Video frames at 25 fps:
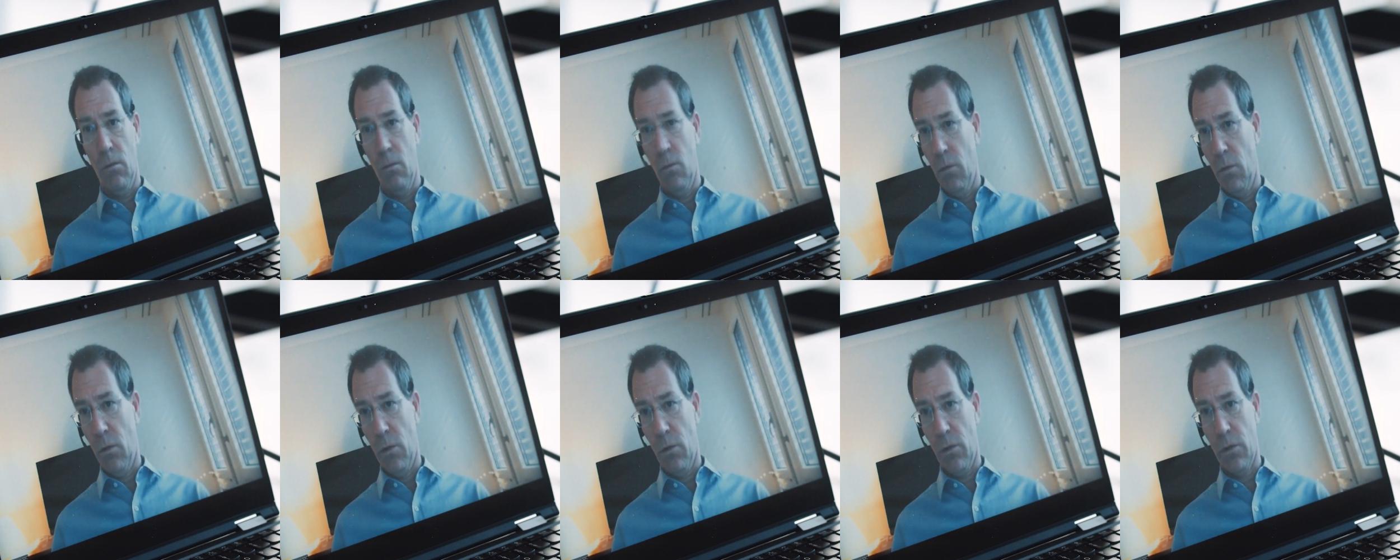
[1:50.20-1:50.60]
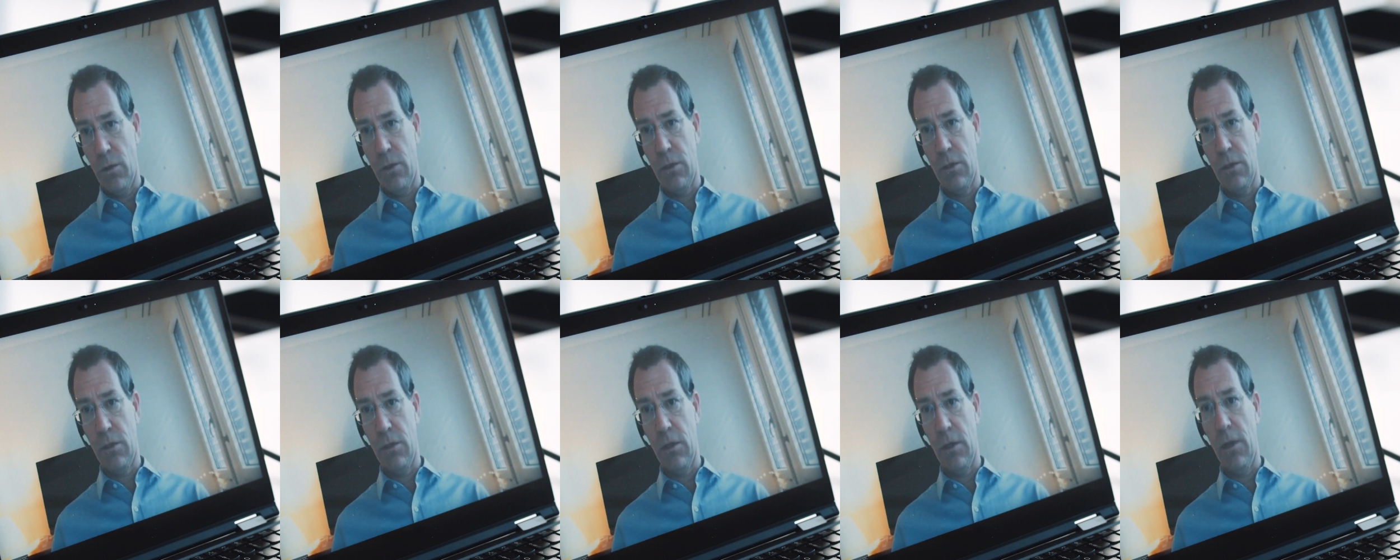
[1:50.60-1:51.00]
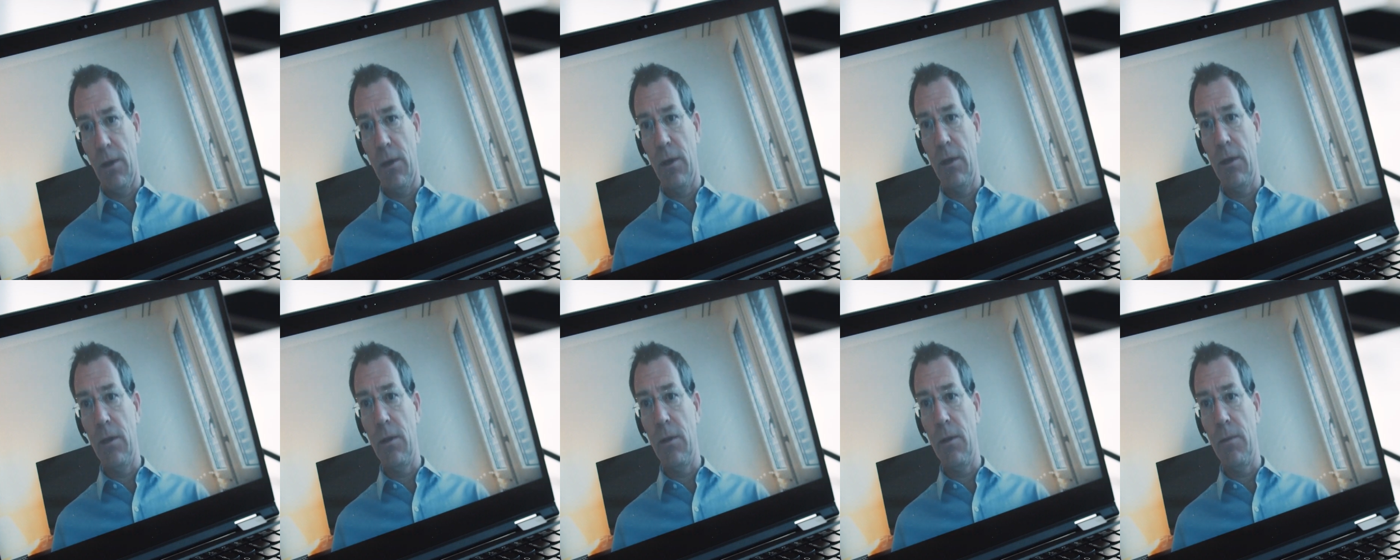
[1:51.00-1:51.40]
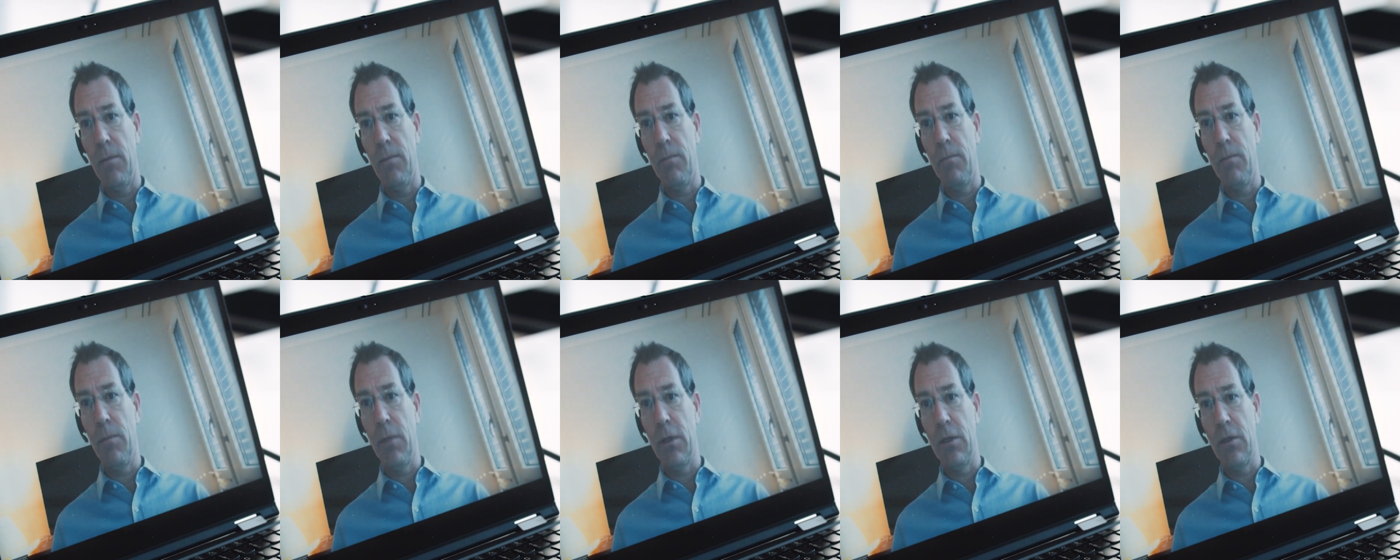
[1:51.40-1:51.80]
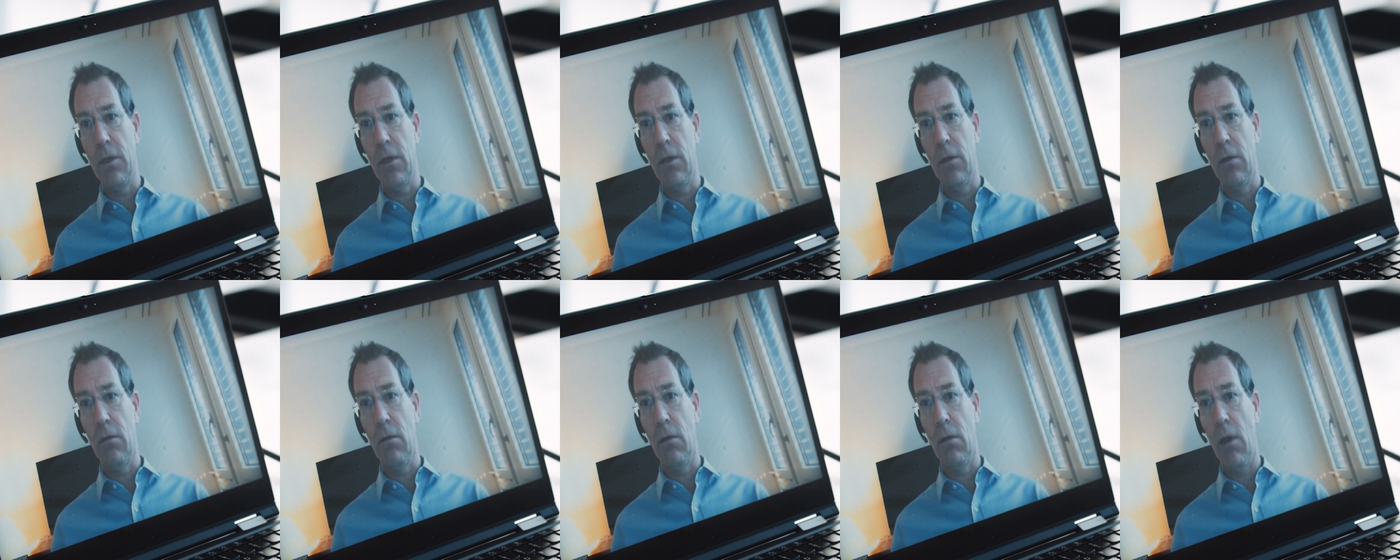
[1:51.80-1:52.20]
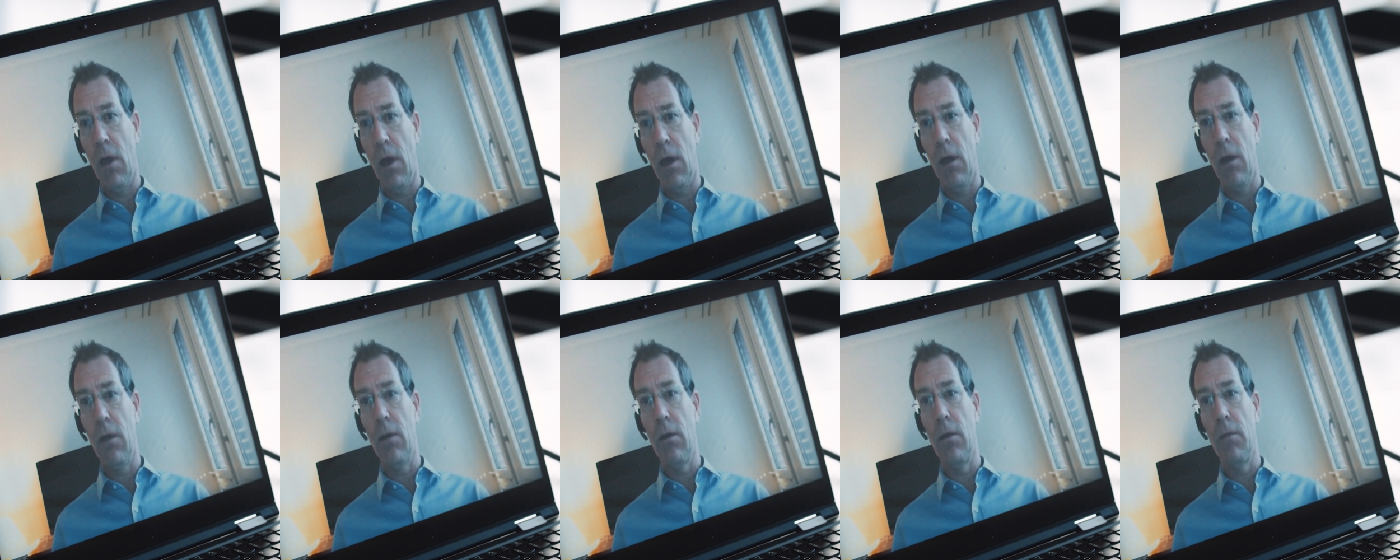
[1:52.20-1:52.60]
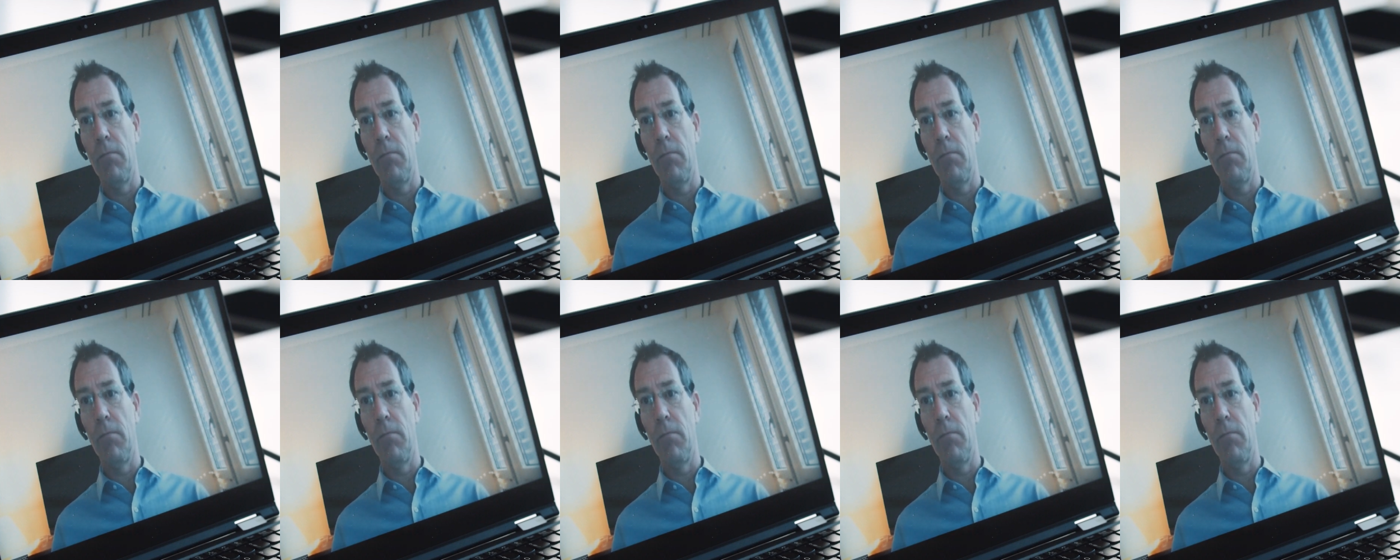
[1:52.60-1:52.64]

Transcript: was in particular